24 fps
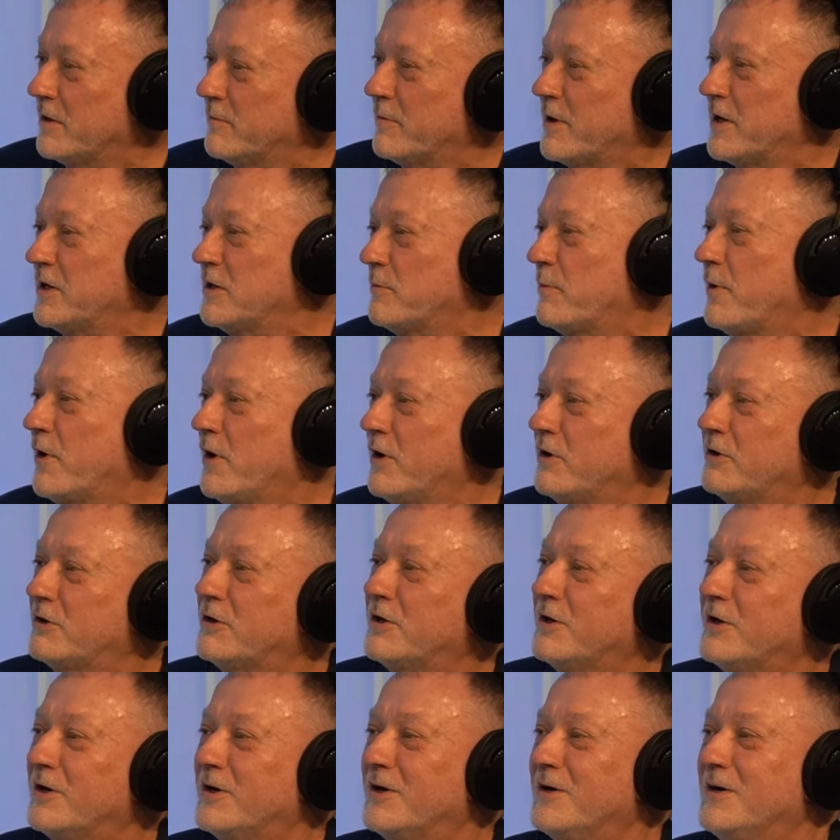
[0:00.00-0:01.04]
you know, my
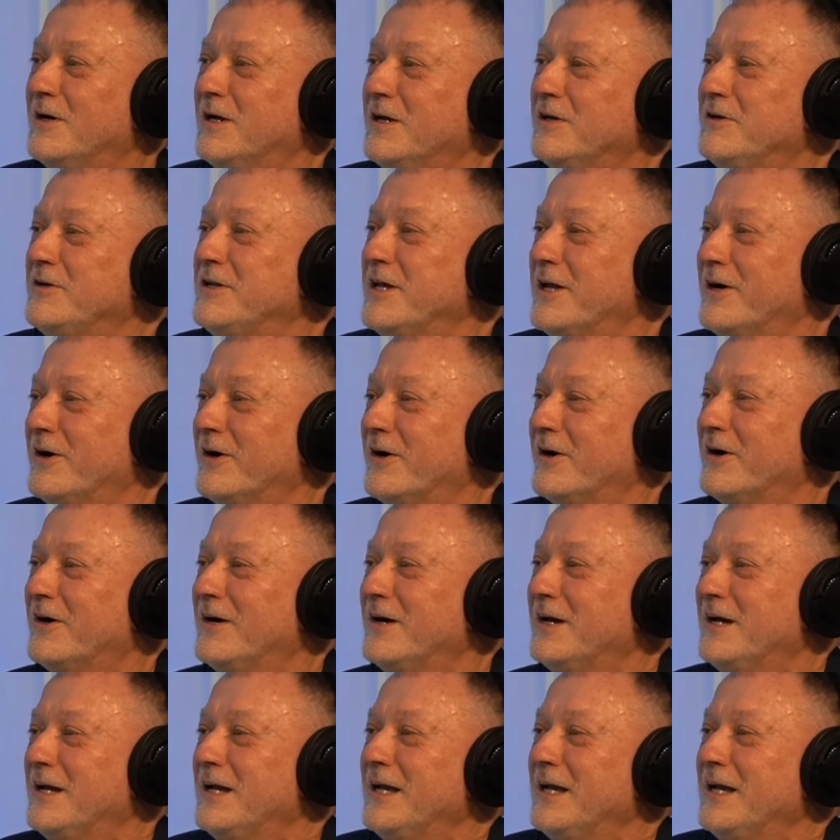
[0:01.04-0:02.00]
departure dinner,